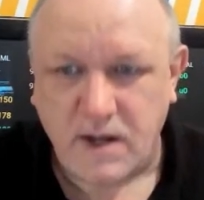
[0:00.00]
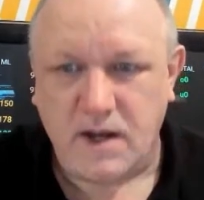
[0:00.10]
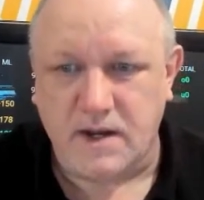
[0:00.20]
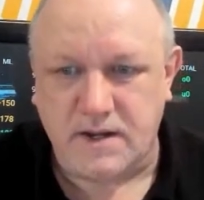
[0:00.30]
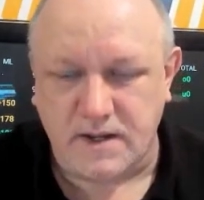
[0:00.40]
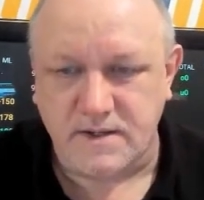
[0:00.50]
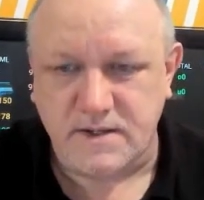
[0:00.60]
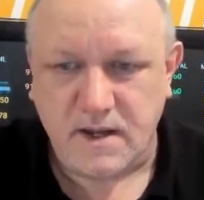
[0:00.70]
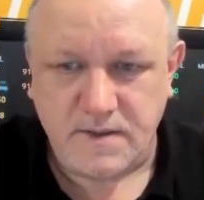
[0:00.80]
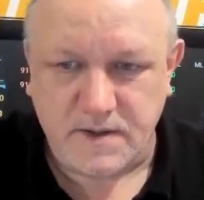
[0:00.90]

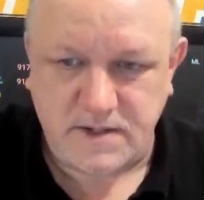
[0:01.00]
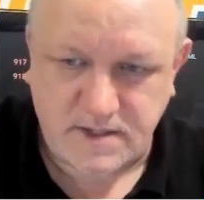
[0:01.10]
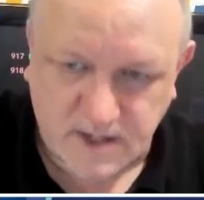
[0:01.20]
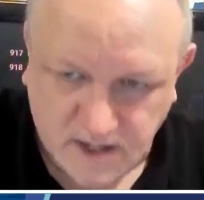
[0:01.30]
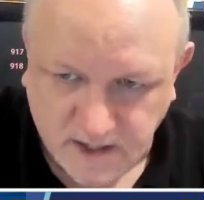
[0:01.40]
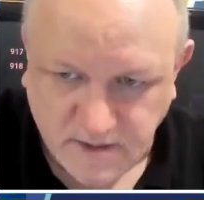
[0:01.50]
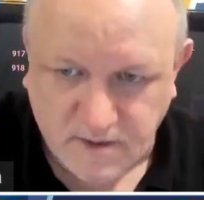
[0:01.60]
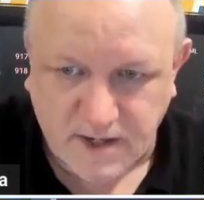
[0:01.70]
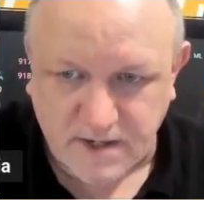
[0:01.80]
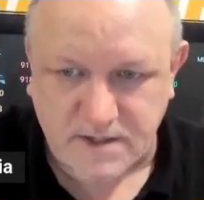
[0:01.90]
against the Sun. Do
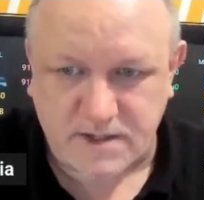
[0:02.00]
I need to